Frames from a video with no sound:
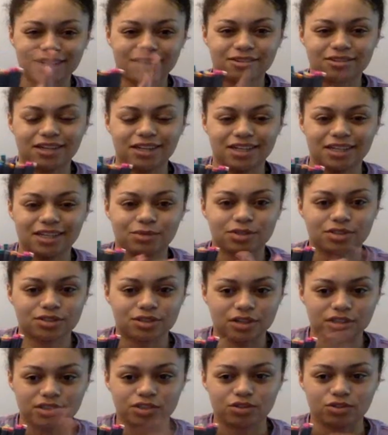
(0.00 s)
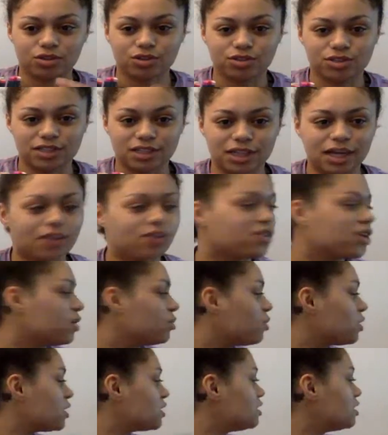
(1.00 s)
I don't like it when they're all so close together. I
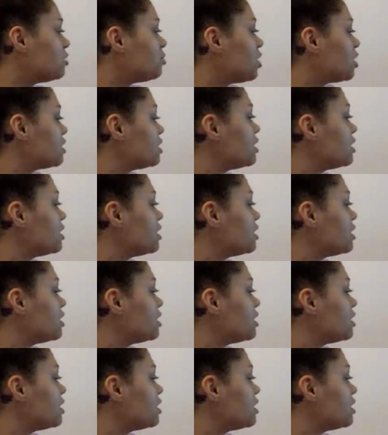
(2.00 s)
want to see them all